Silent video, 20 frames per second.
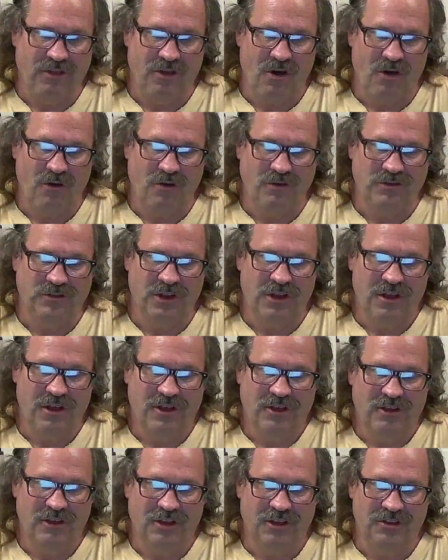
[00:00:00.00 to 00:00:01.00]
those
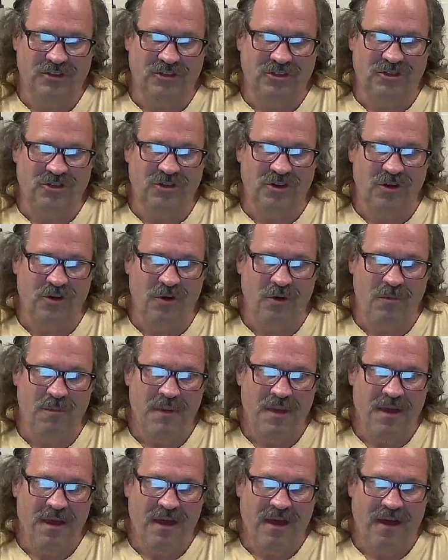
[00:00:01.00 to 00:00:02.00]
uh,
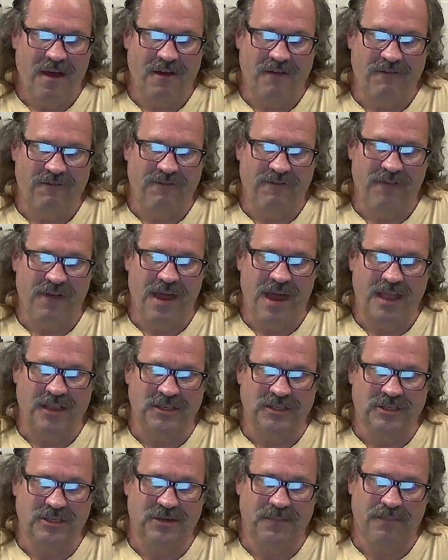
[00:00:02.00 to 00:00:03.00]
Zoom
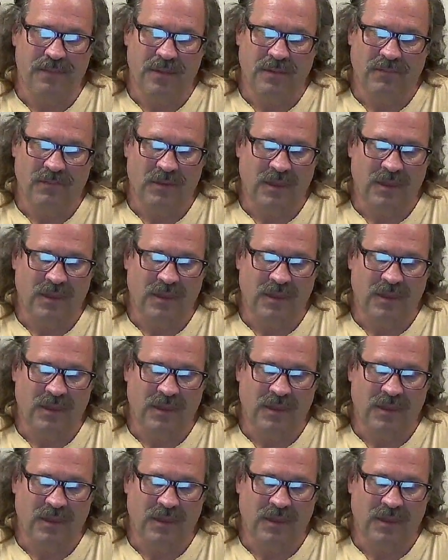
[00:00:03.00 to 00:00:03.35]
events.